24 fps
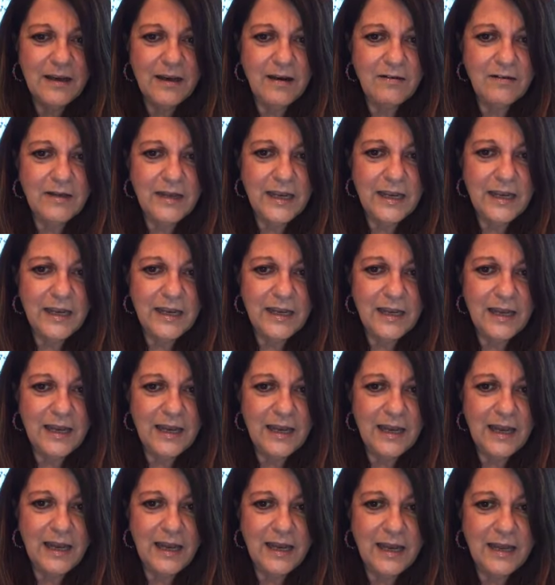Okay,
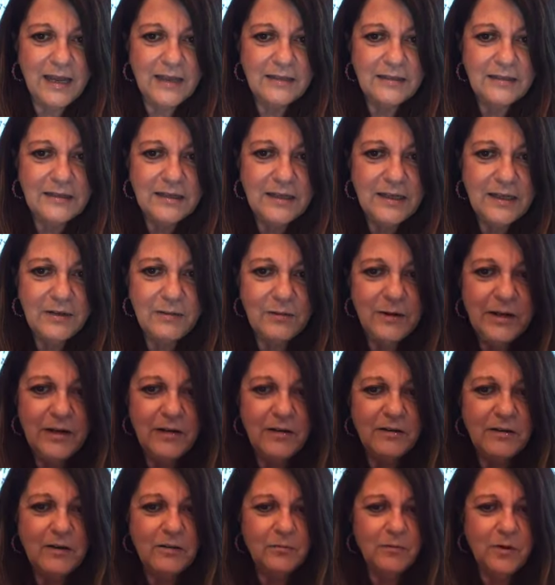and here we
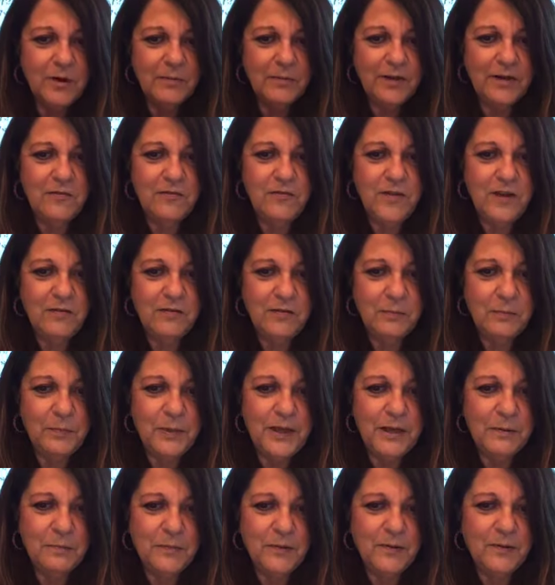go. To one of my favorite
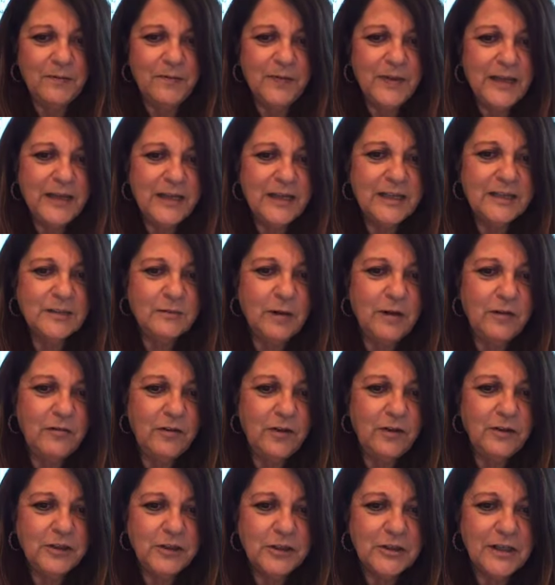people. Is my
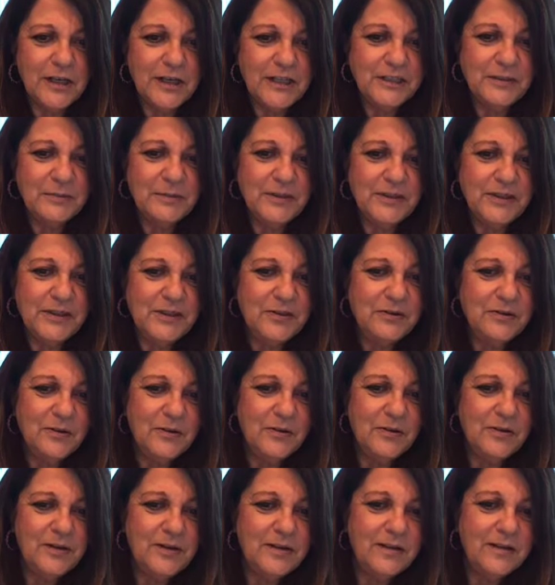future husband new
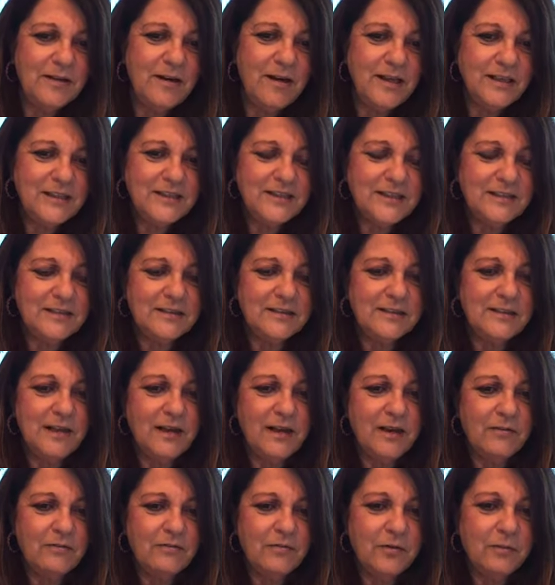or a lost
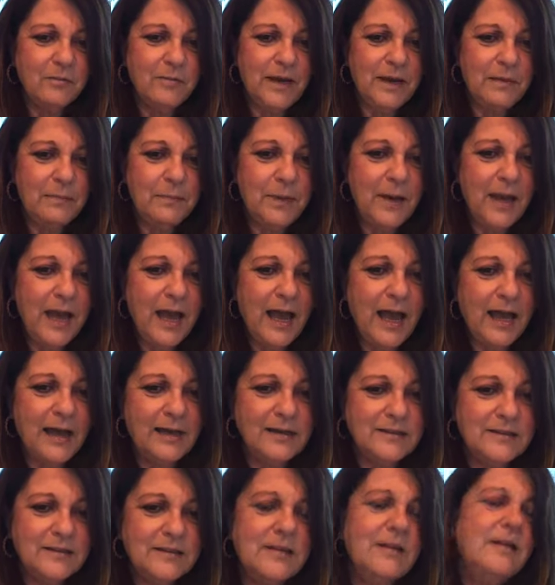love from my
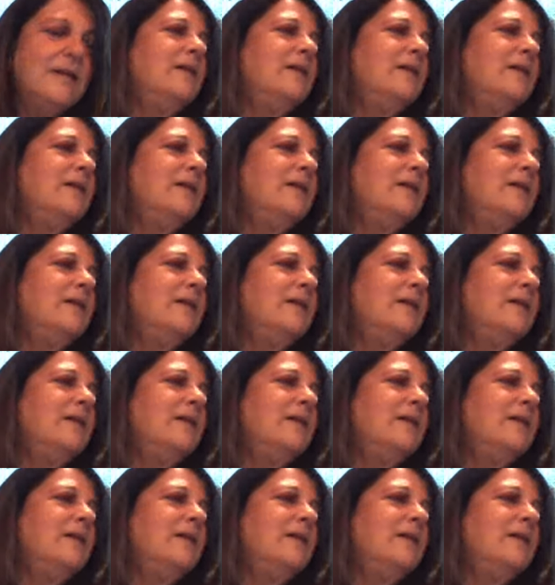past?